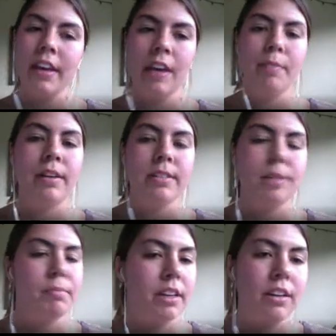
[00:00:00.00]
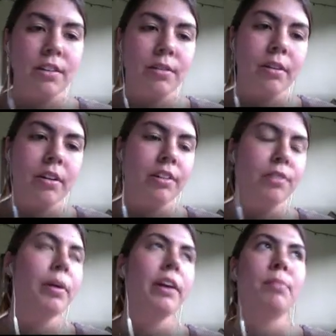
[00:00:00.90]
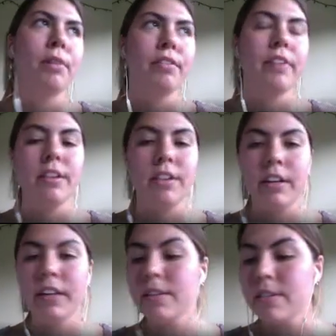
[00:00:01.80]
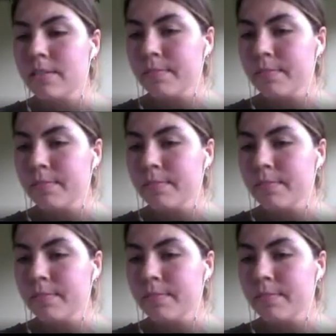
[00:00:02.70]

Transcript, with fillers: about something new, a new way to motivate your kids.